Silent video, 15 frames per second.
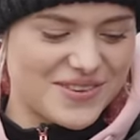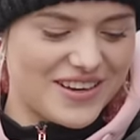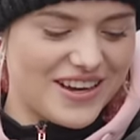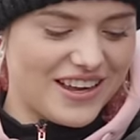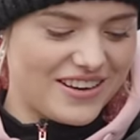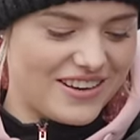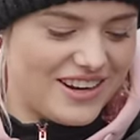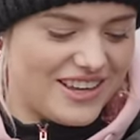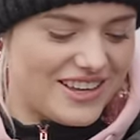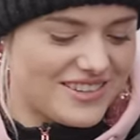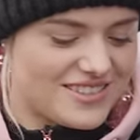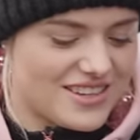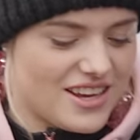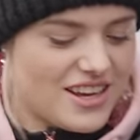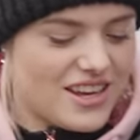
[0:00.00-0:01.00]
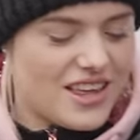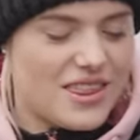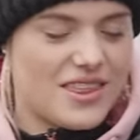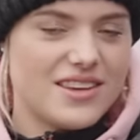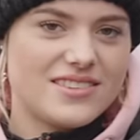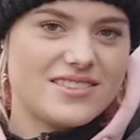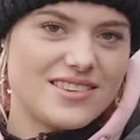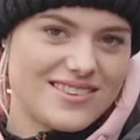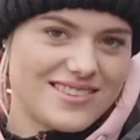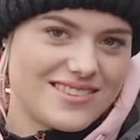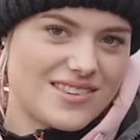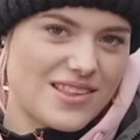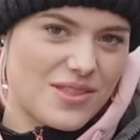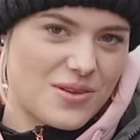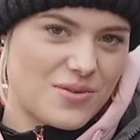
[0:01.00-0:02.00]
what colour it is. This
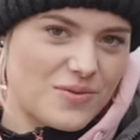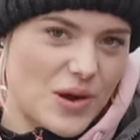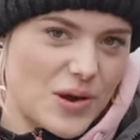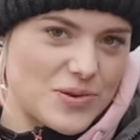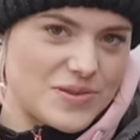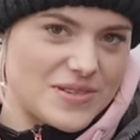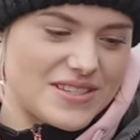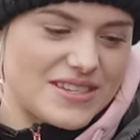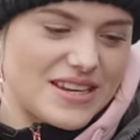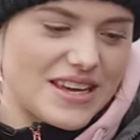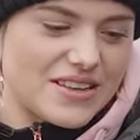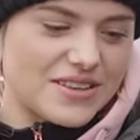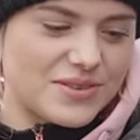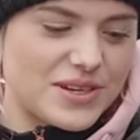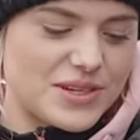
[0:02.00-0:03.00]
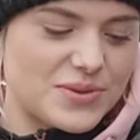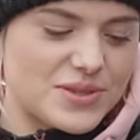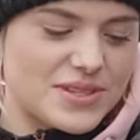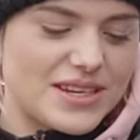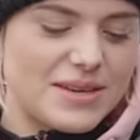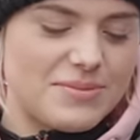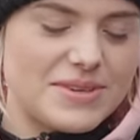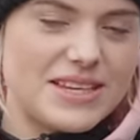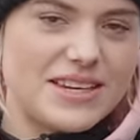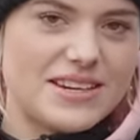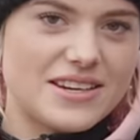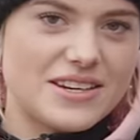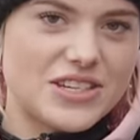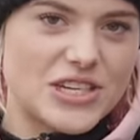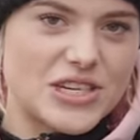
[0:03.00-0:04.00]
is the Rose Steel, which was a limited
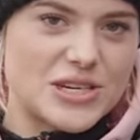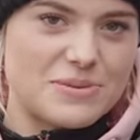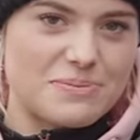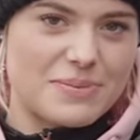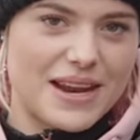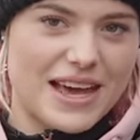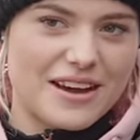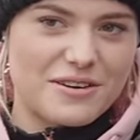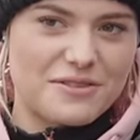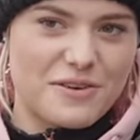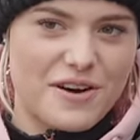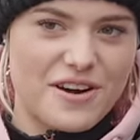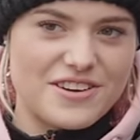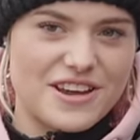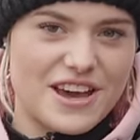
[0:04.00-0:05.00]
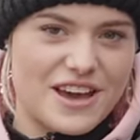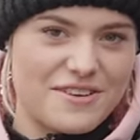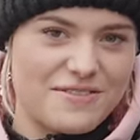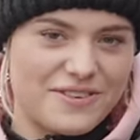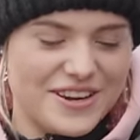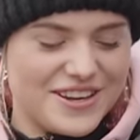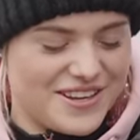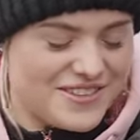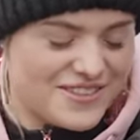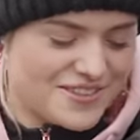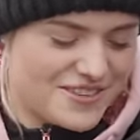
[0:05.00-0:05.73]
edition Black Friday for last